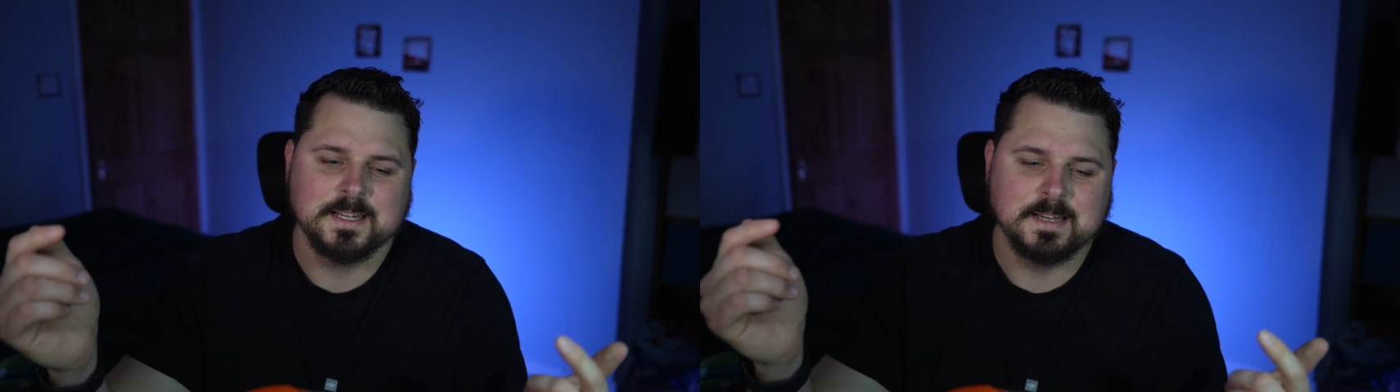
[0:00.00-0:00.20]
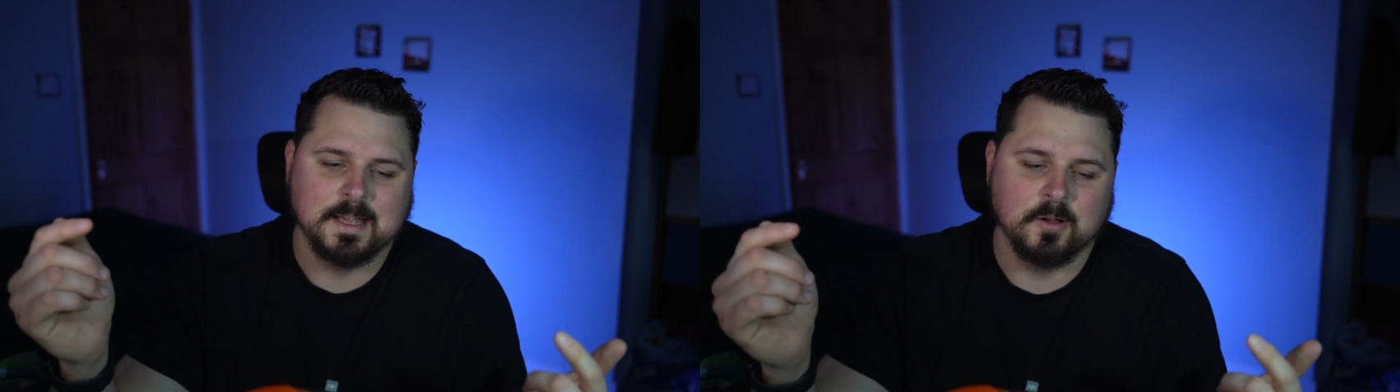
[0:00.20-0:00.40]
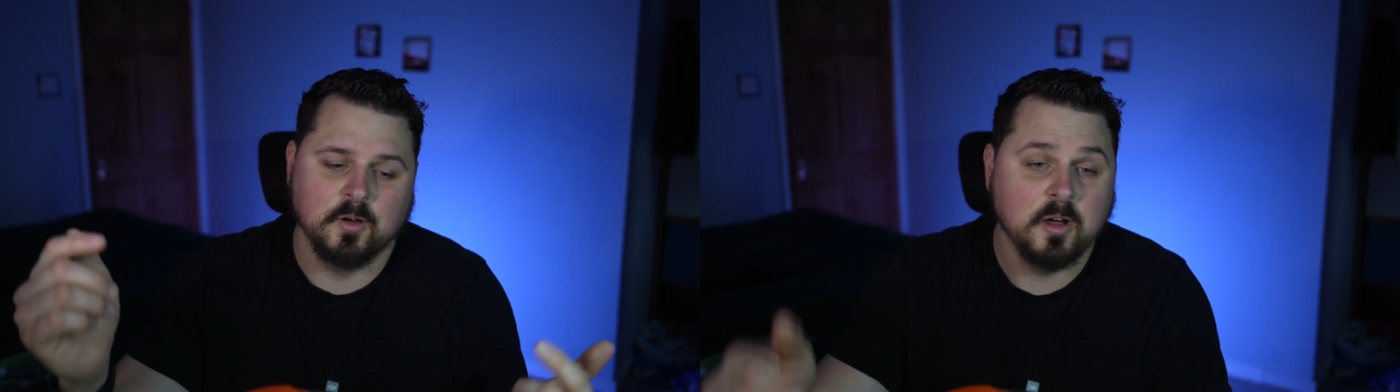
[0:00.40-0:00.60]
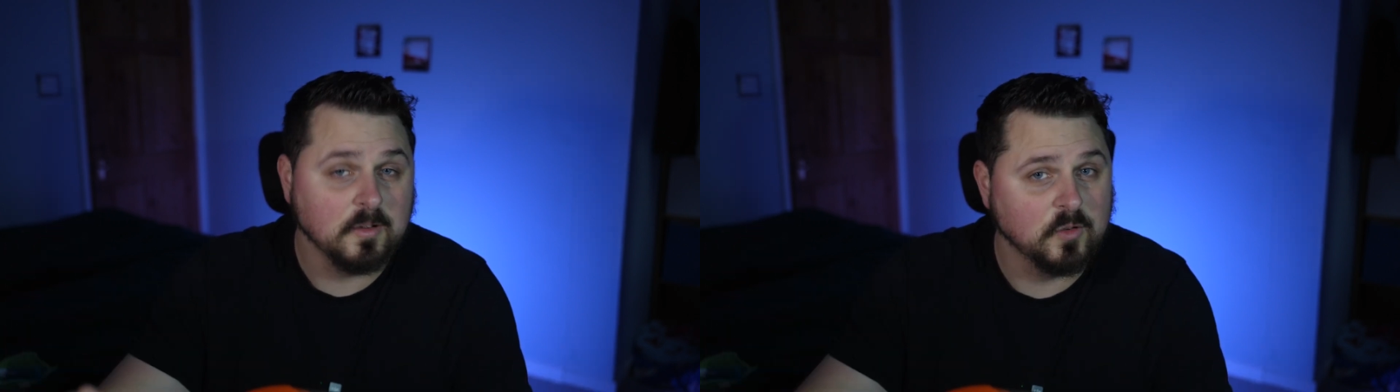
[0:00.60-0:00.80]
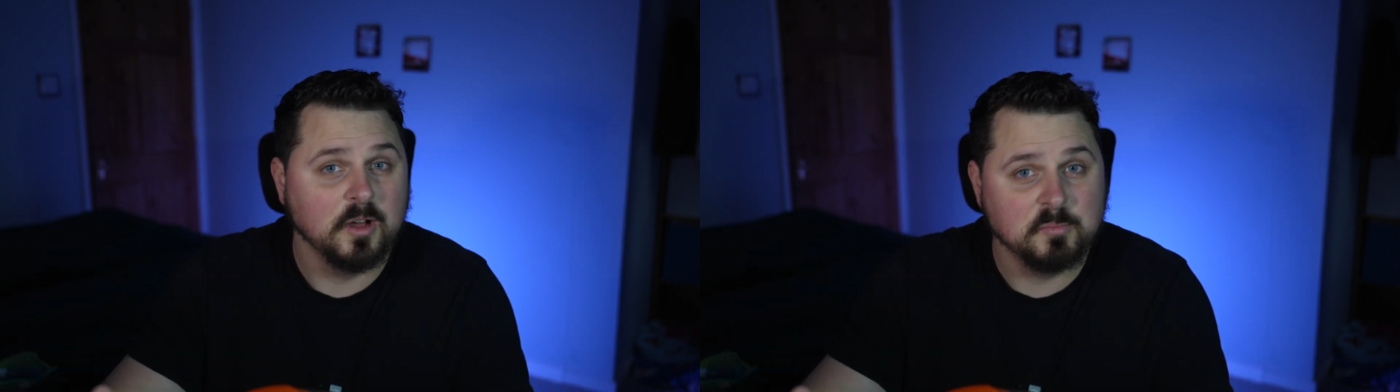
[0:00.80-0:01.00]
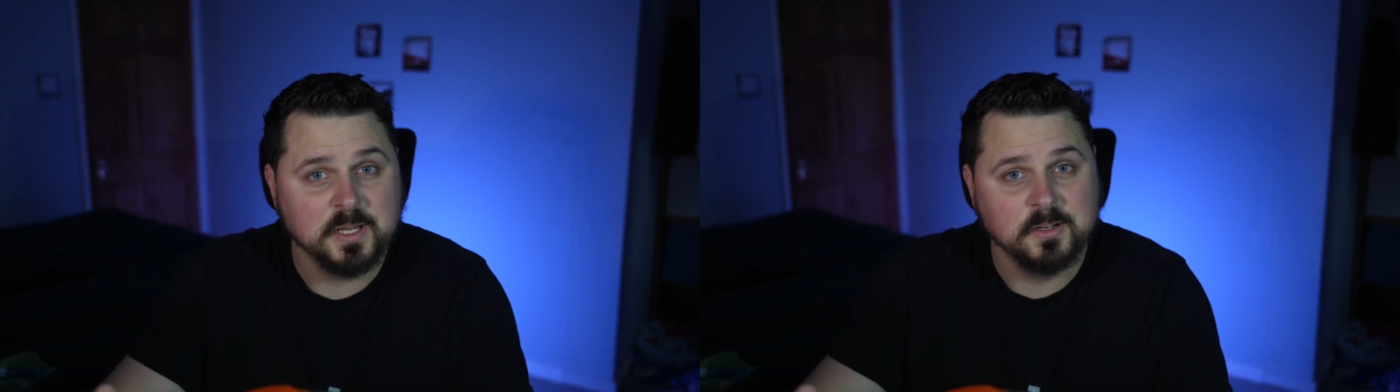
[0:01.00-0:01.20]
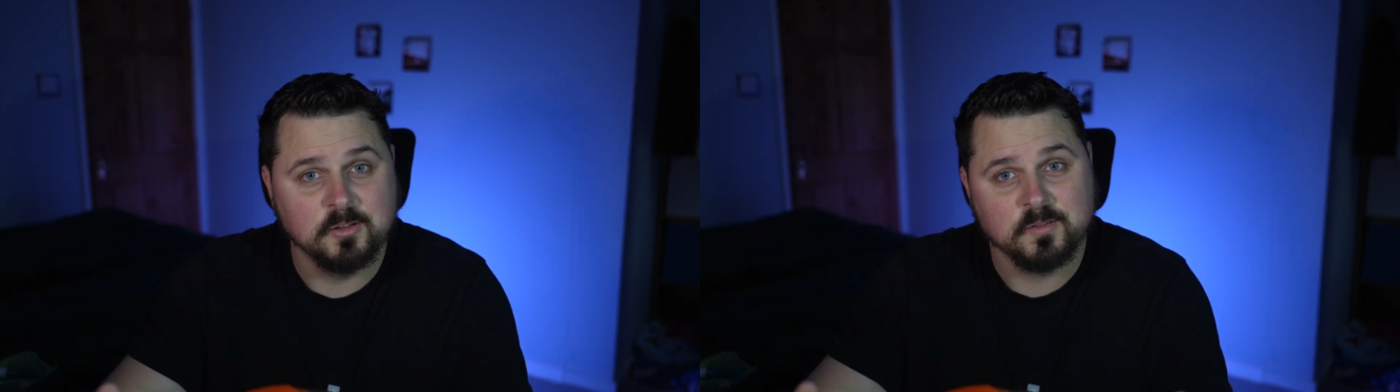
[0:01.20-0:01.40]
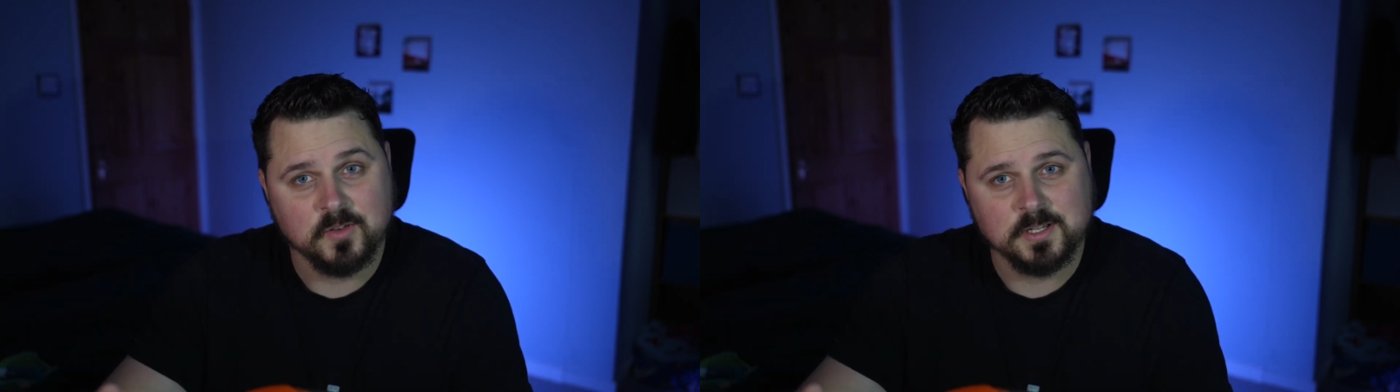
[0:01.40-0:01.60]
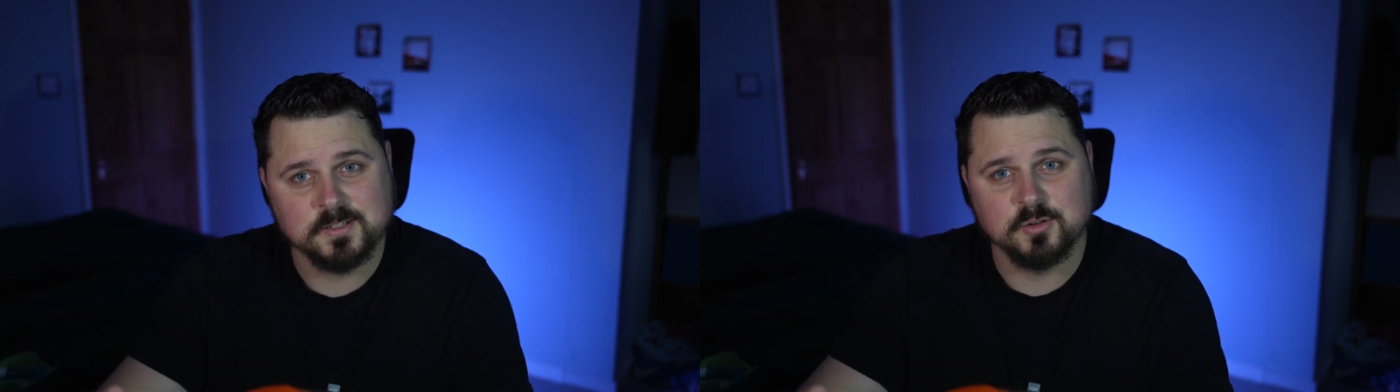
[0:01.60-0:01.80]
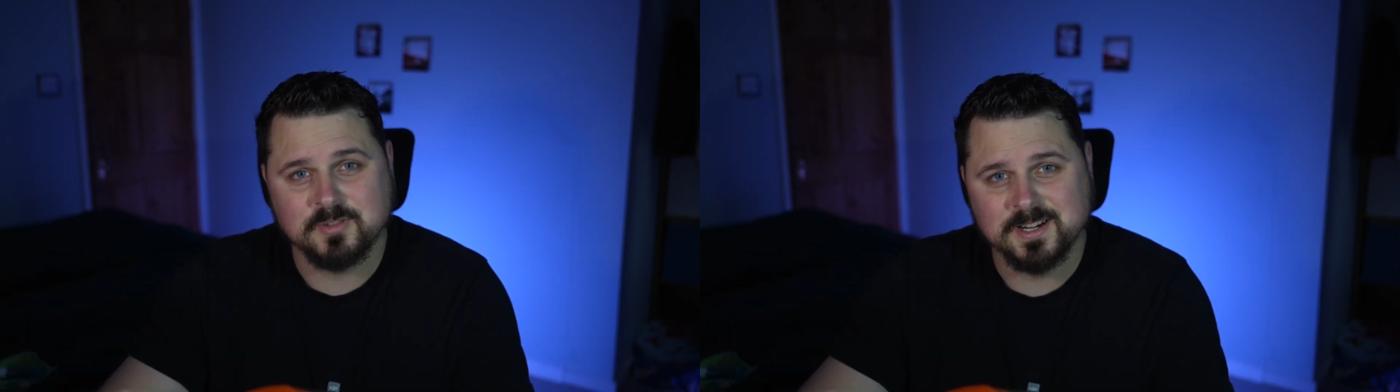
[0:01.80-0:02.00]
Now, I've got a pin lock
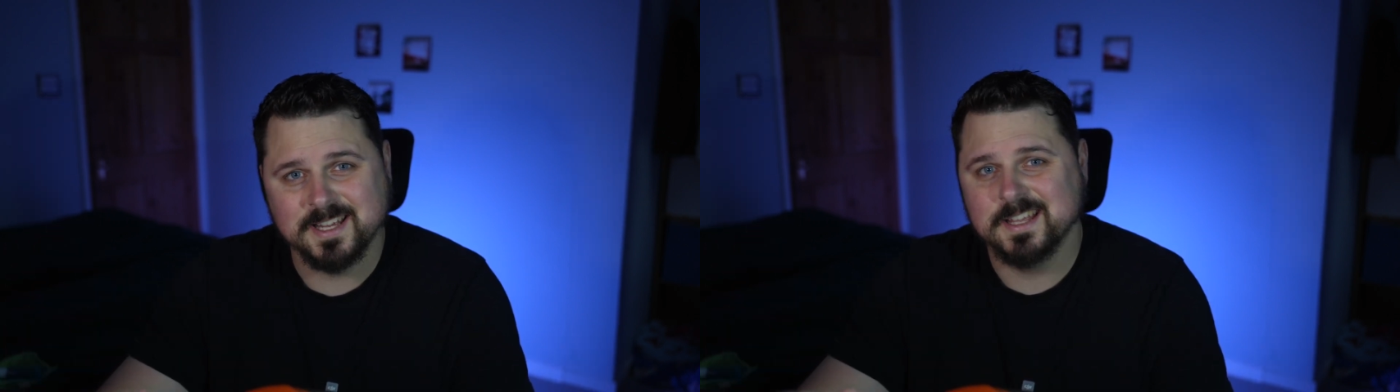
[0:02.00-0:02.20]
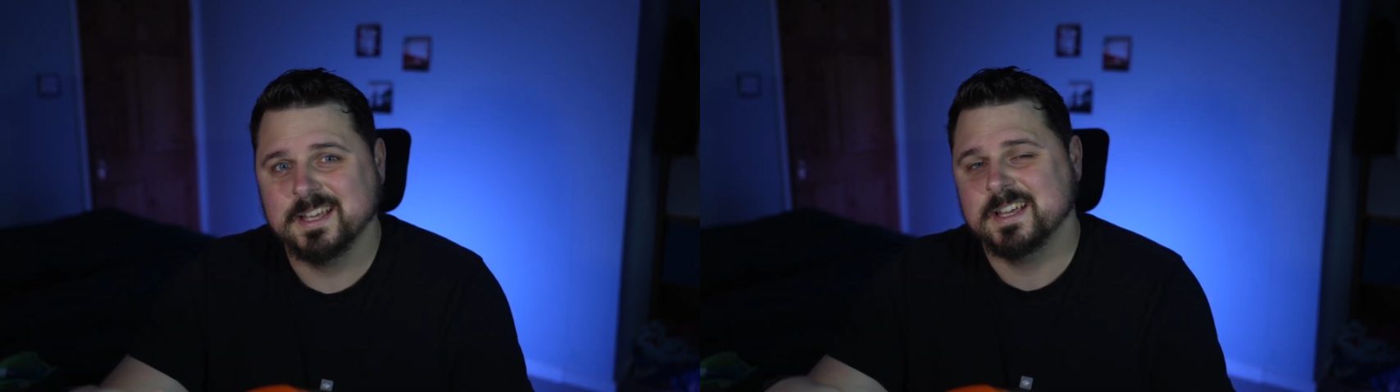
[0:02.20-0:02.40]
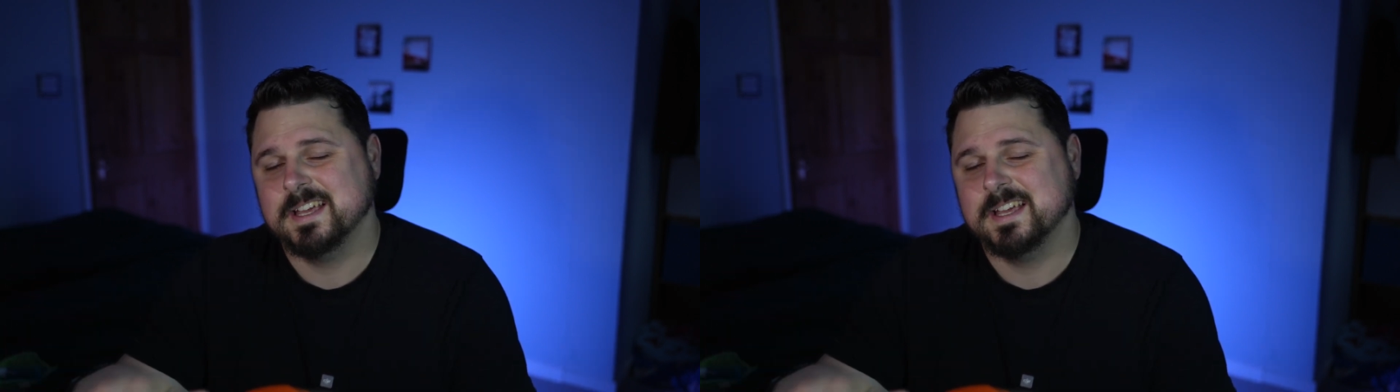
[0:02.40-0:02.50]
visor already.